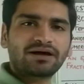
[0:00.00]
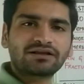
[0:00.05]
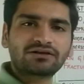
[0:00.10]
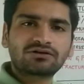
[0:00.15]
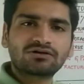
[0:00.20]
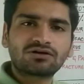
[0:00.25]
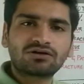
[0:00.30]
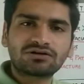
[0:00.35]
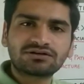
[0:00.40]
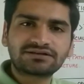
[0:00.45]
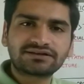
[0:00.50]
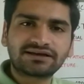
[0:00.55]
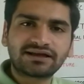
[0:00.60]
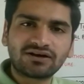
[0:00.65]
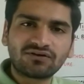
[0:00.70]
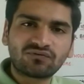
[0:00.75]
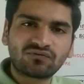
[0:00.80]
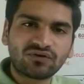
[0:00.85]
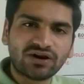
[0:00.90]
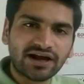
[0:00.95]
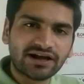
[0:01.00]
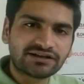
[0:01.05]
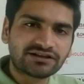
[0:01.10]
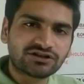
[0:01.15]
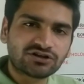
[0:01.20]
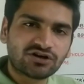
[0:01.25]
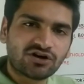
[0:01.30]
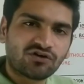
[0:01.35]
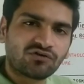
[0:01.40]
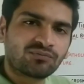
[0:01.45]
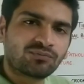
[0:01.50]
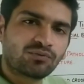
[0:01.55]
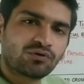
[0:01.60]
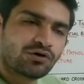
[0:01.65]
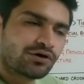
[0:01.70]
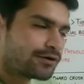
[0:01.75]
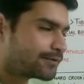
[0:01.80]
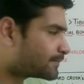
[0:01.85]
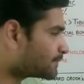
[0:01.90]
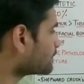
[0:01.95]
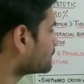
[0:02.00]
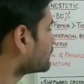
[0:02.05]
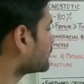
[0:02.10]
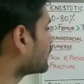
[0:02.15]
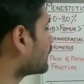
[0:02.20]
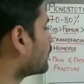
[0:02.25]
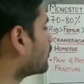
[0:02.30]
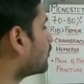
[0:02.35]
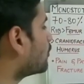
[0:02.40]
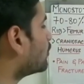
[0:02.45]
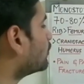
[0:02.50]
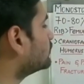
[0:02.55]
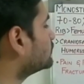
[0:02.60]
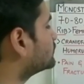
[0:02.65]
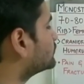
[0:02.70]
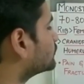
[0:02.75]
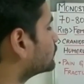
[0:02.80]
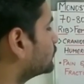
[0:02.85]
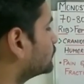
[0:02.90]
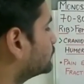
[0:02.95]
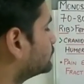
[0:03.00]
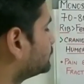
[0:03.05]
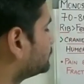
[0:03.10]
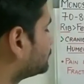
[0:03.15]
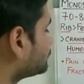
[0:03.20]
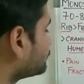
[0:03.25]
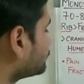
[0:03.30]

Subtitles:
pathological fracture of bone also.